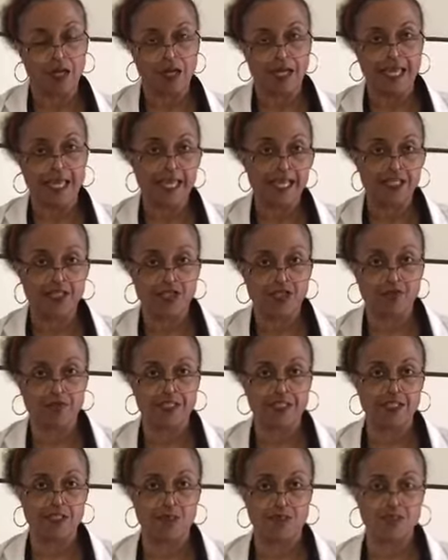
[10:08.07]

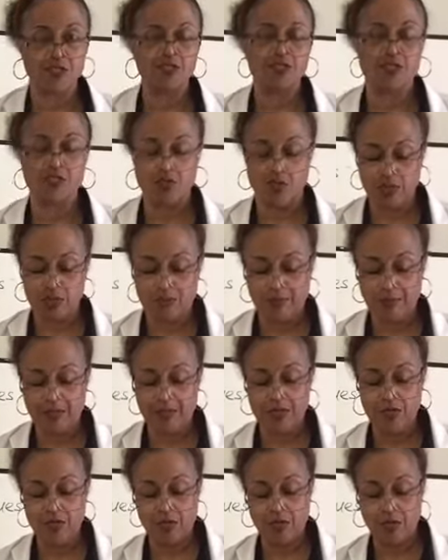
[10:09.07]
excretion, which is going to be,
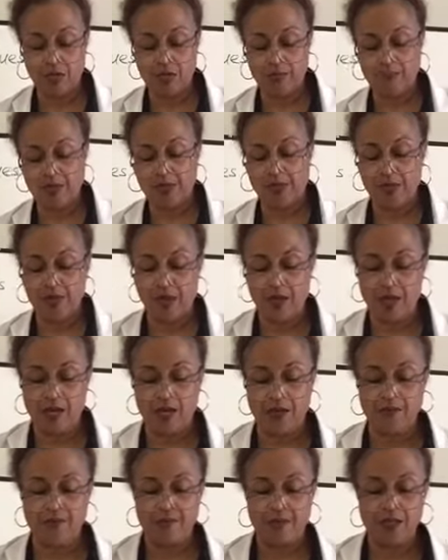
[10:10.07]
you're going to be
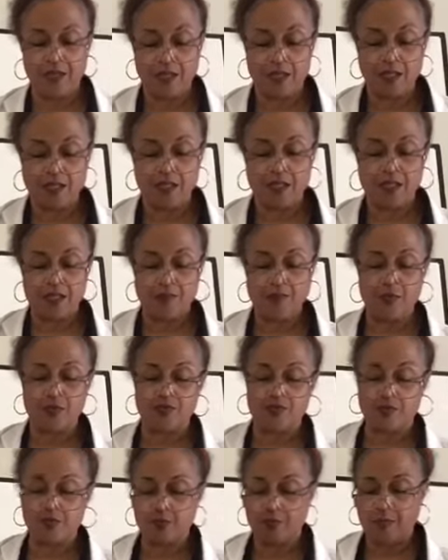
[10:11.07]
the
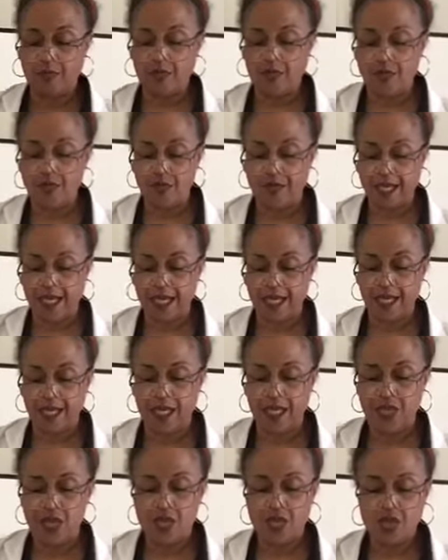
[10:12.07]
person will be urinating.
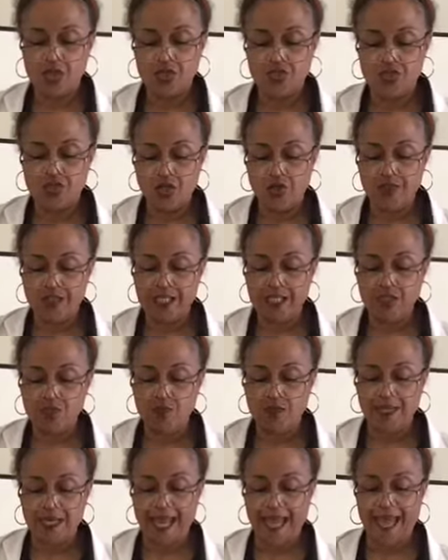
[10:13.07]
So this
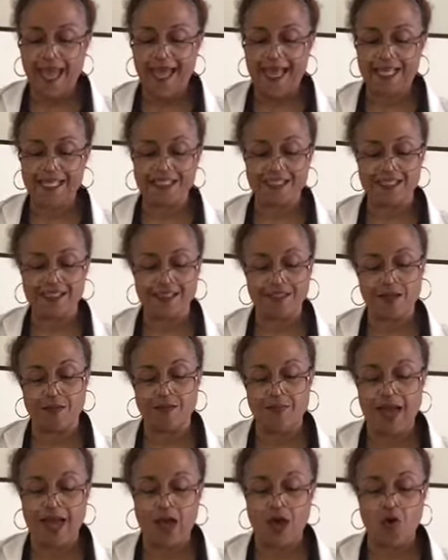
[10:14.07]
one asks
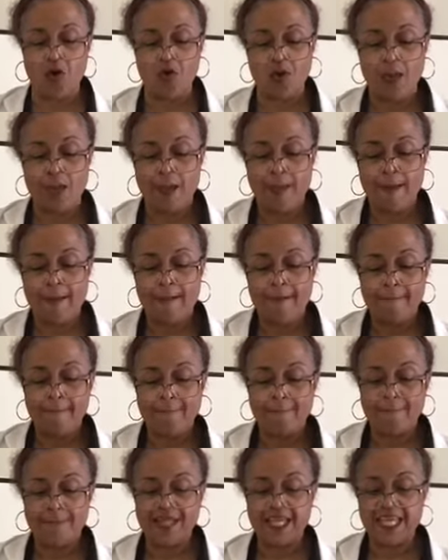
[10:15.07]
about
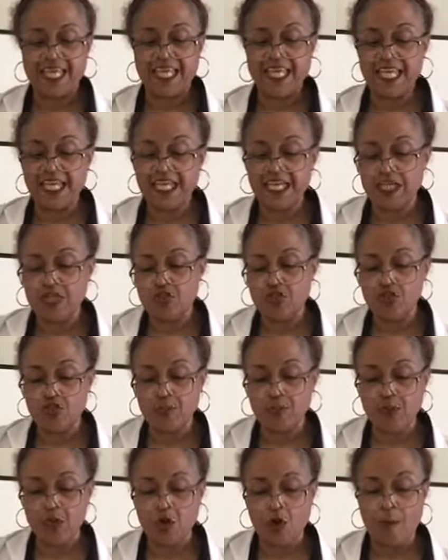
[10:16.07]
the kidney
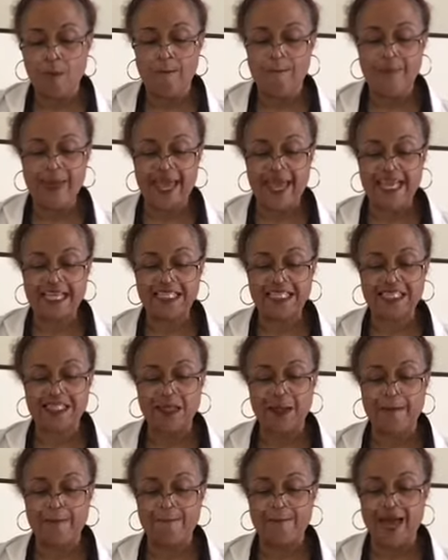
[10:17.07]
tubule base
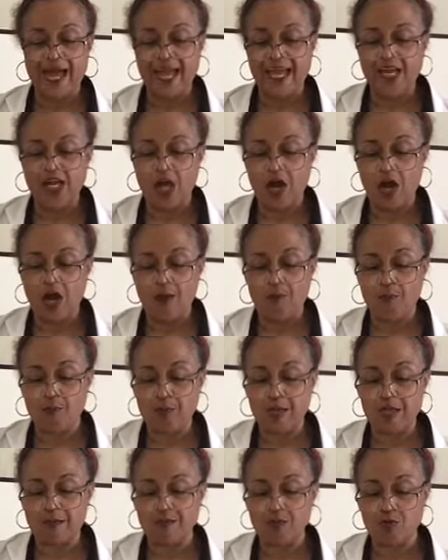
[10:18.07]
bicarb
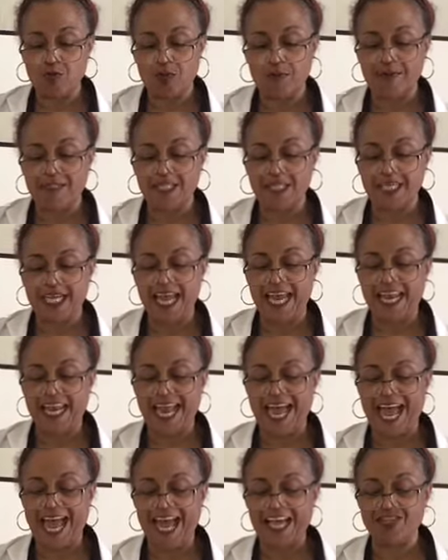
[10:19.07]
reabsorption and
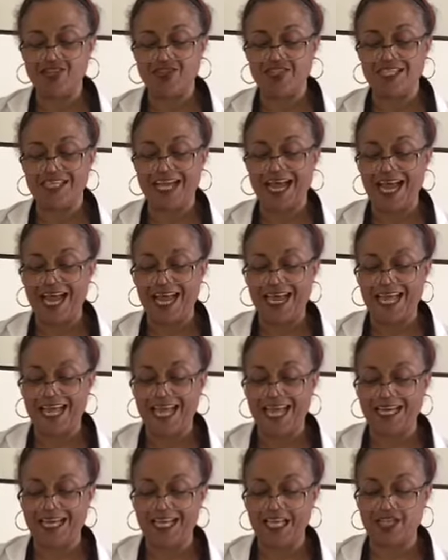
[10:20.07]
hydrogen
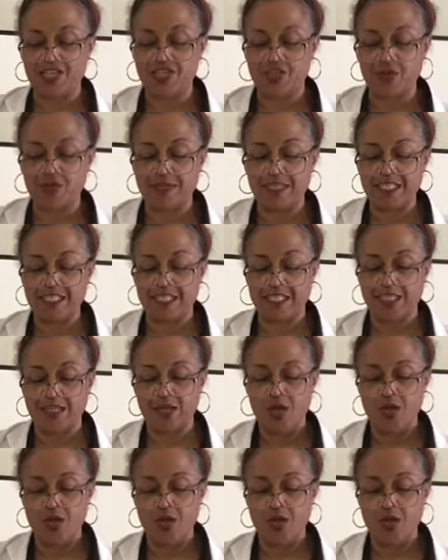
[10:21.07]
ion excretion.